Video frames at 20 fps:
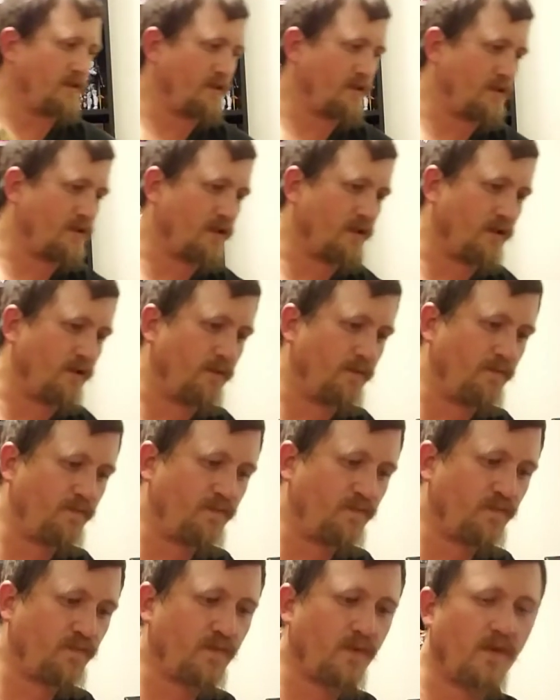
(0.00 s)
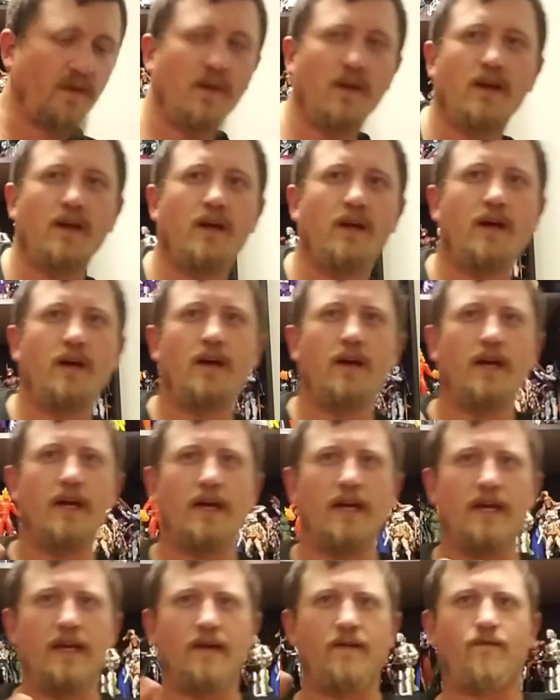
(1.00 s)
So,
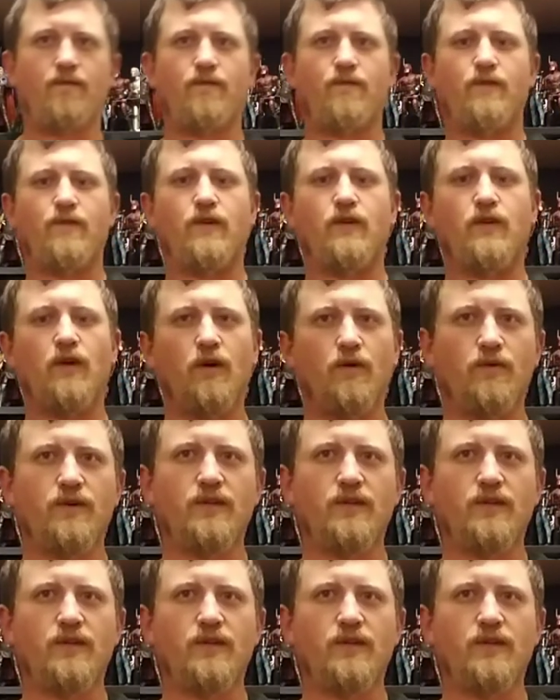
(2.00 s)
if you don't